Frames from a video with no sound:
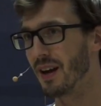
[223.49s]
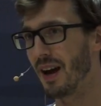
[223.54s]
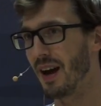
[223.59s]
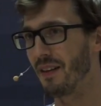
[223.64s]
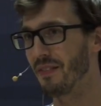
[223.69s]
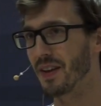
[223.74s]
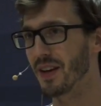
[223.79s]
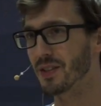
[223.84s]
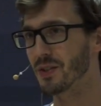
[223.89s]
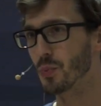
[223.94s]

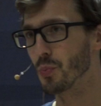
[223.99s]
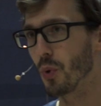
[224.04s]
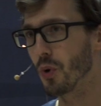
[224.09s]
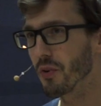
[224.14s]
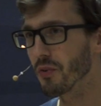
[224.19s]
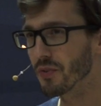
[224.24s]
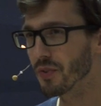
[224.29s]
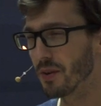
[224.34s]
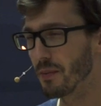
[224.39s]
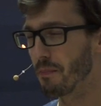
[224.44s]
And that's one
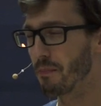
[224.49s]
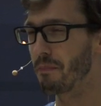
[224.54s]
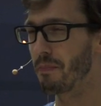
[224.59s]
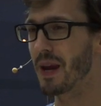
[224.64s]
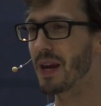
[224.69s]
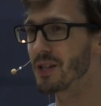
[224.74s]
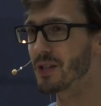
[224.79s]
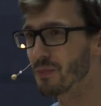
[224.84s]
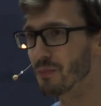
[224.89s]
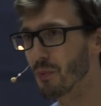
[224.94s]
of the
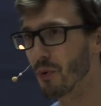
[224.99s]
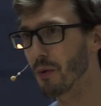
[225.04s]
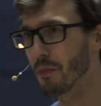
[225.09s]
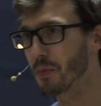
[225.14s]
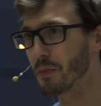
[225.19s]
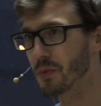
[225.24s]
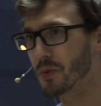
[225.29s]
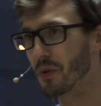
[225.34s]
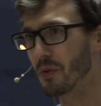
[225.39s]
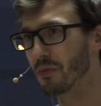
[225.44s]
base
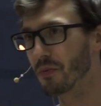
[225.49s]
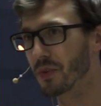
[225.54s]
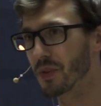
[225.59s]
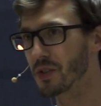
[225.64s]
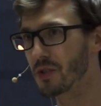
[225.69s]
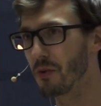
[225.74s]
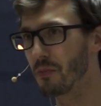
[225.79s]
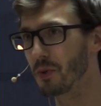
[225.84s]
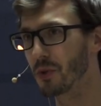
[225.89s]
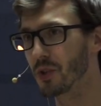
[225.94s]
problems of
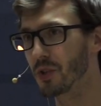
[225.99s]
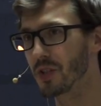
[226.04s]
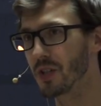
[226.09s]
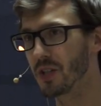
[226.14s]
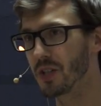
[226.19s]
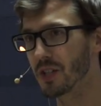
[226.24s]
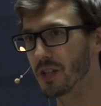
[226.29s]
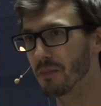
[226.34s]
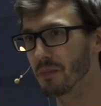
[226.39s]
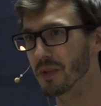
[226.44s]
distributed
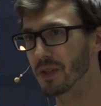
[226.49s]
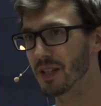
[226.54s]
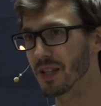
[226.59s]
systems,